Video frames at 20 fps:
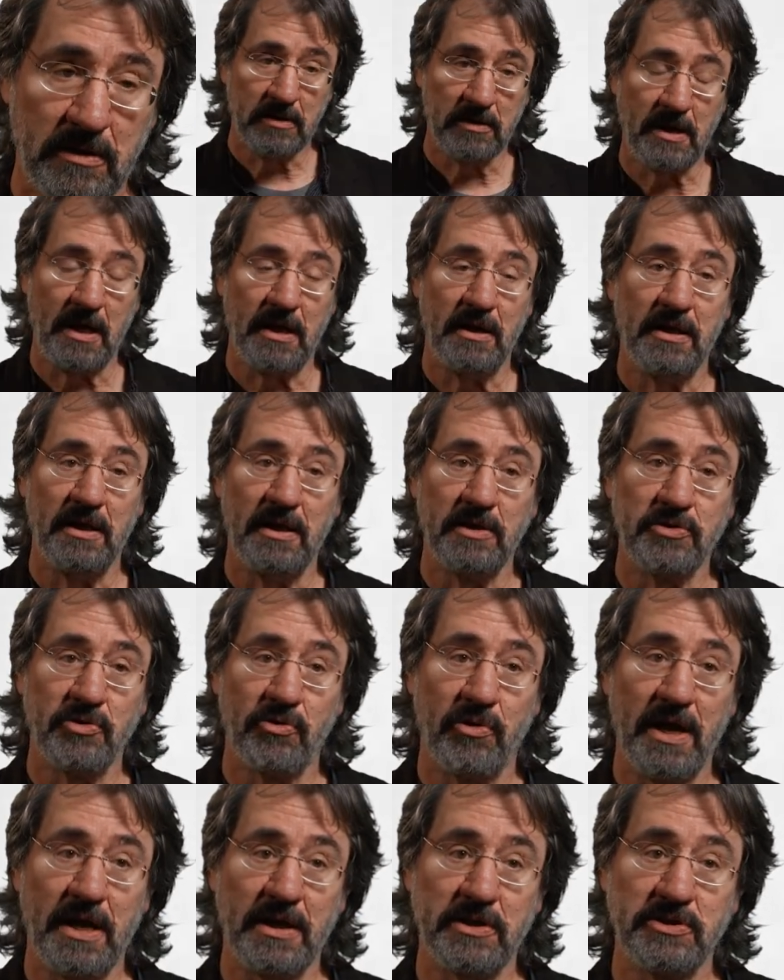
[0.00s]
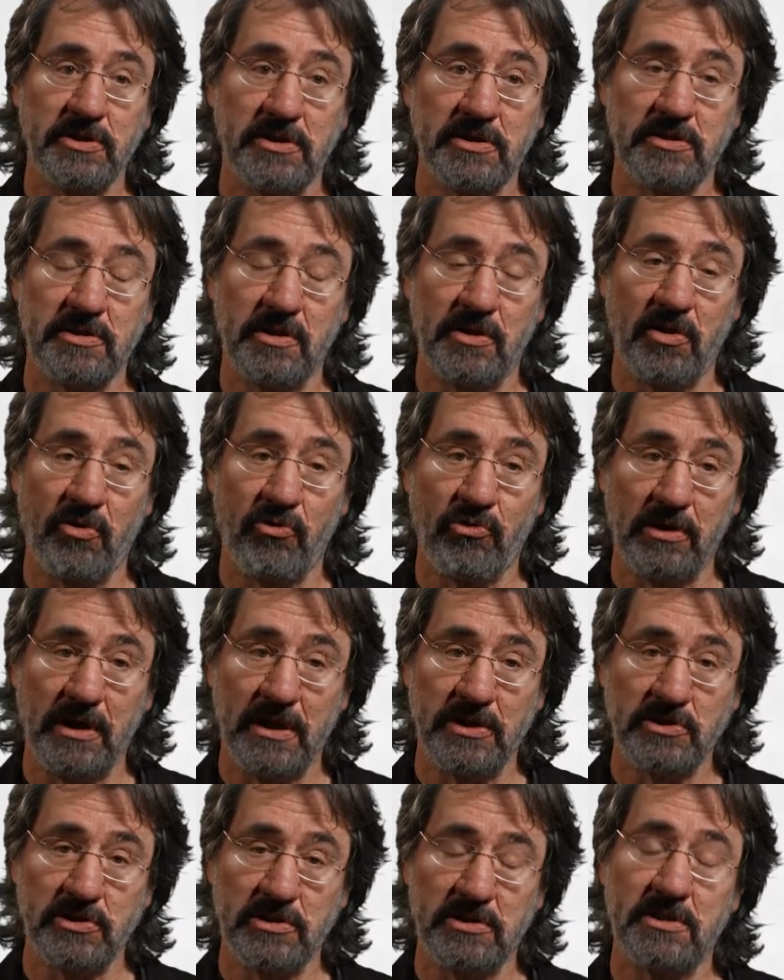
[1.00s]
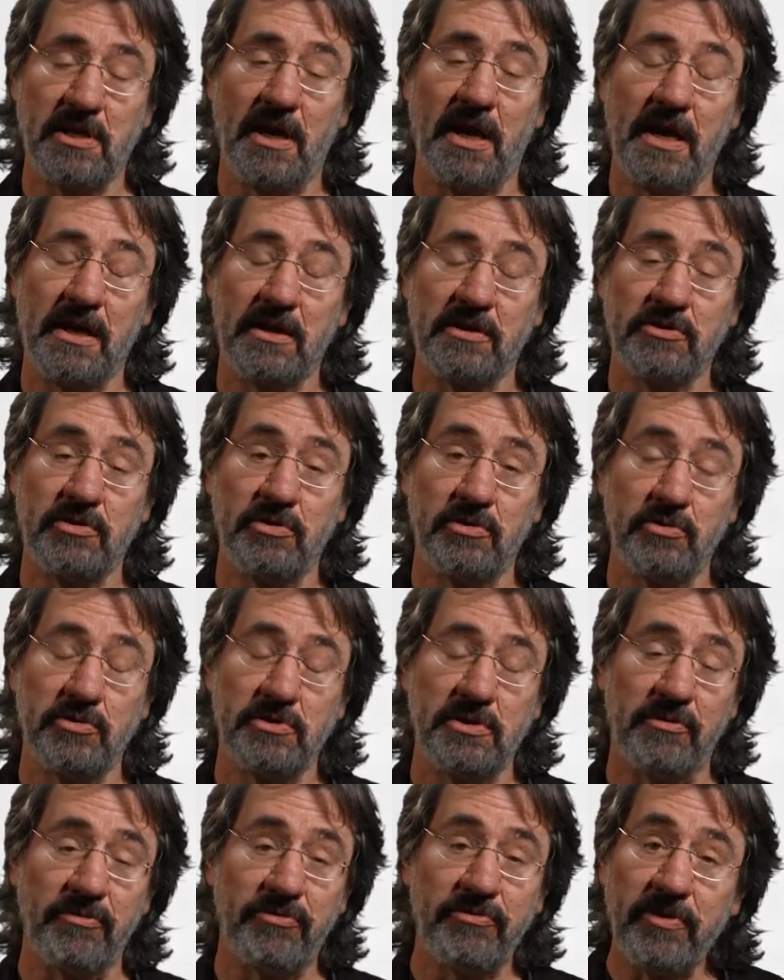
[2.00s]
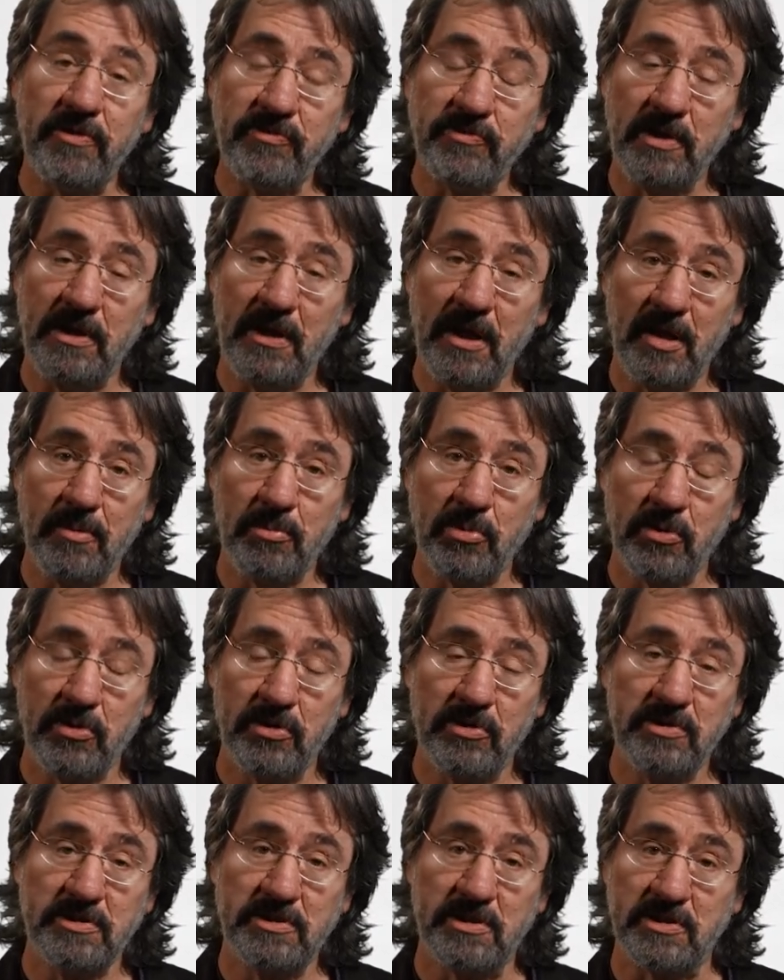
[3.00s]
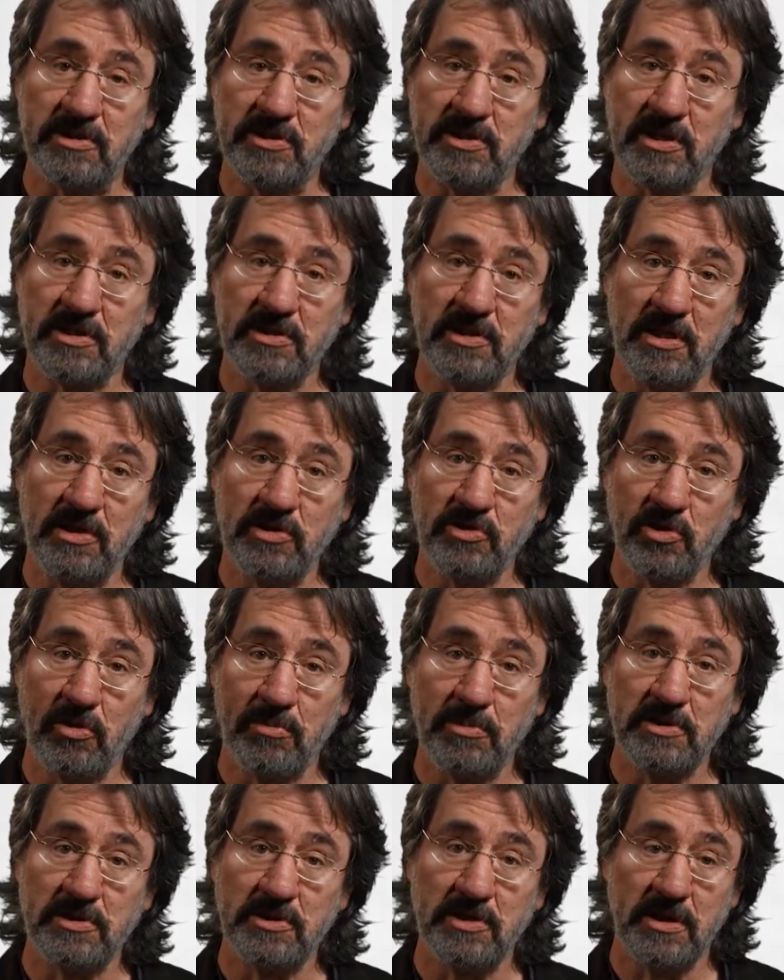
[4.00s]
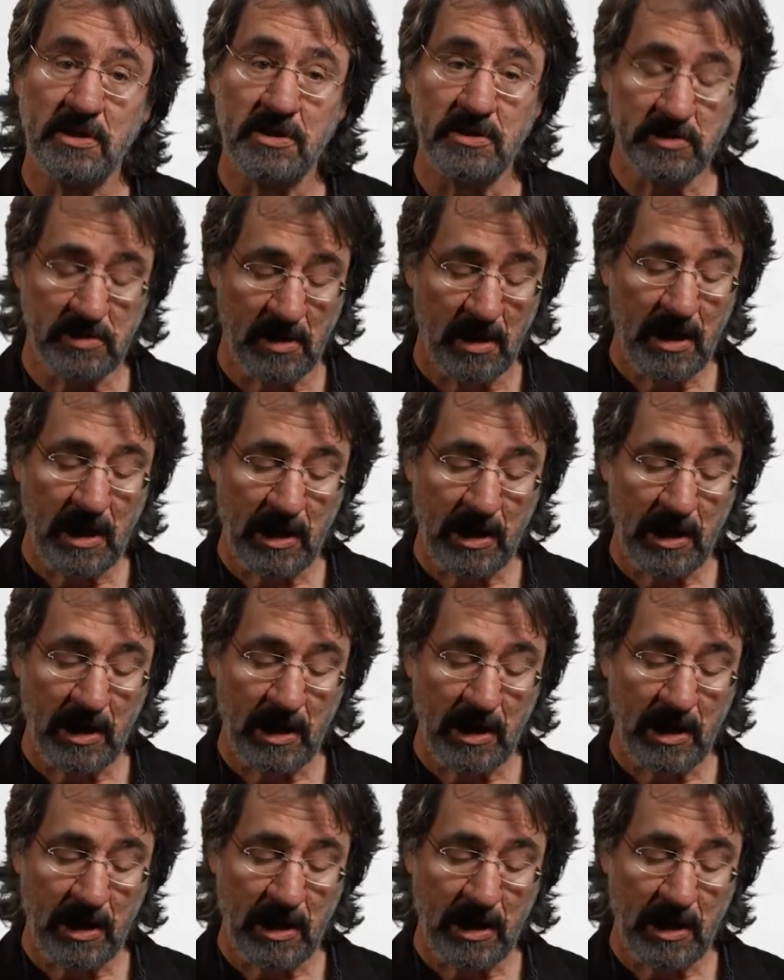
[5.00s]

daily interactions and their relation to attitudes in 50 neighborhoods in 16 German cities,